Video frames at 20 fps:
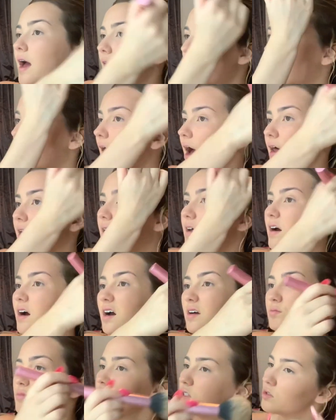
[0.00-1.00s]
and
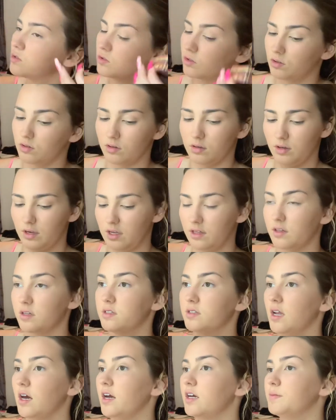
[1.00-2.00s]
I'm just not in the
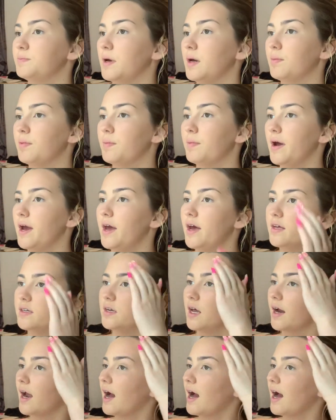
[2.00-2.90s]
slightest bit prepared, like,